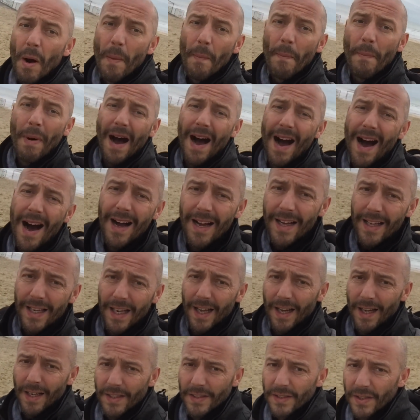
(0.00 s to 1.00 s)
But I
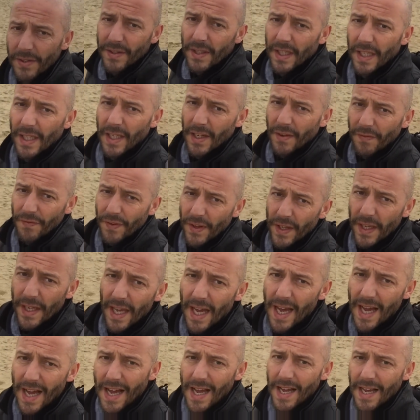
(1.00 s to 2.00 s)
like to think of it
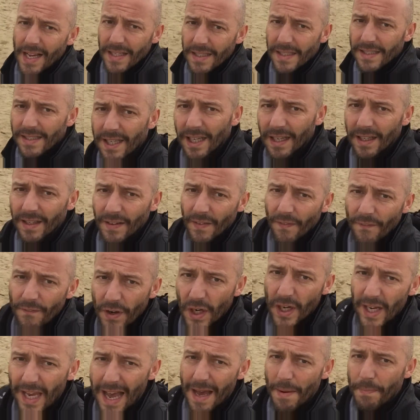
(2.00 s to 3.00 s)
as
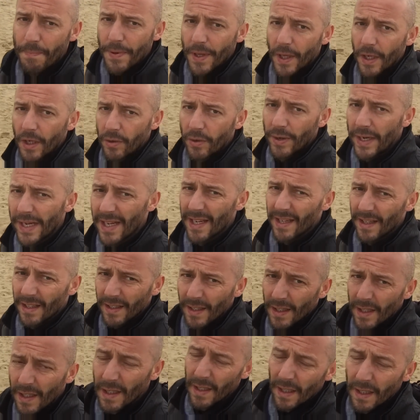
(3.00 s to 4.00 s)
vocabulary.
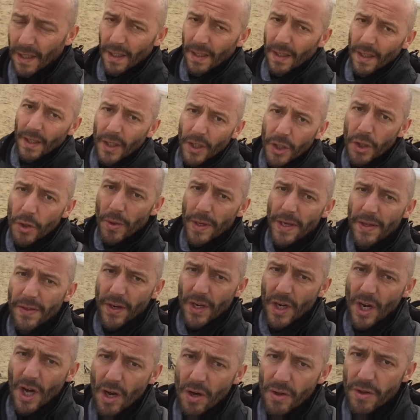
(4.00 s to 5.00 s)
You either
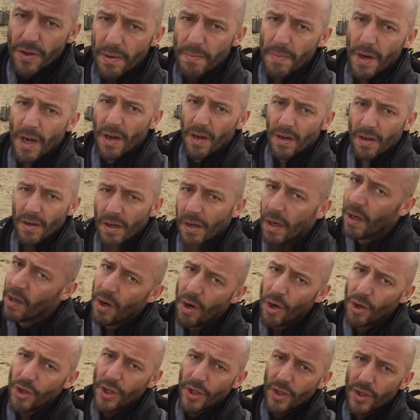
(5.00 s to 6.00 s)
know them
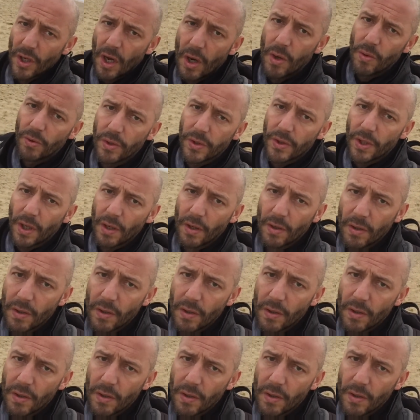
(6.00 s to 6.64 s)
or you don't.